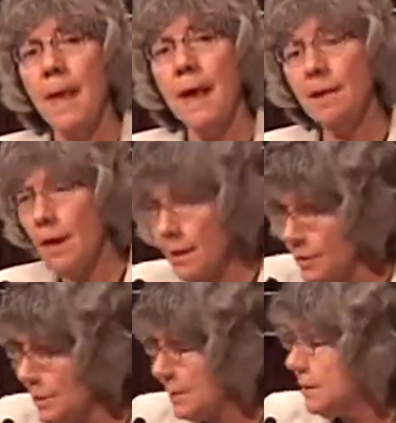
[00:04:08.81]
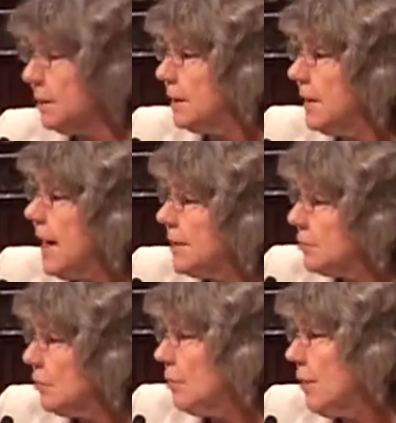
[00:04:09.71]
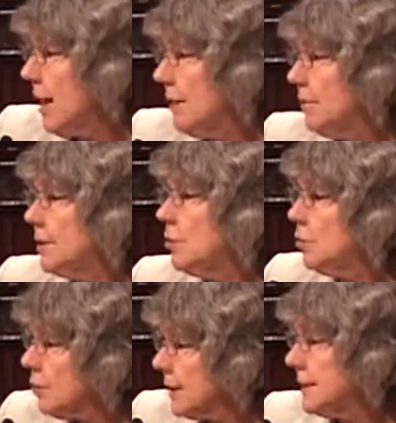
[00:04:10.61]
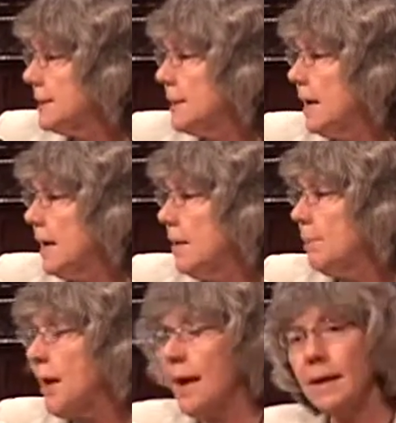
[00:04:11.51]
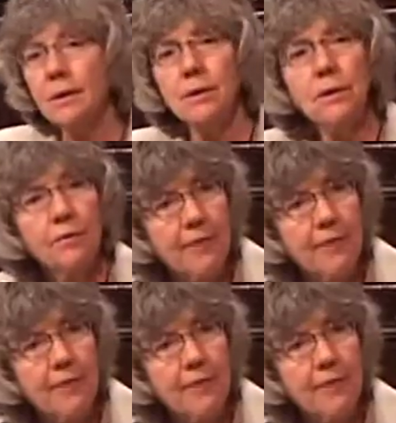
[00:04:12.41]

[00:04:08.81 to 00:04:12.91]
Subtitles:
and not just in the casual way of a tourist, but I could do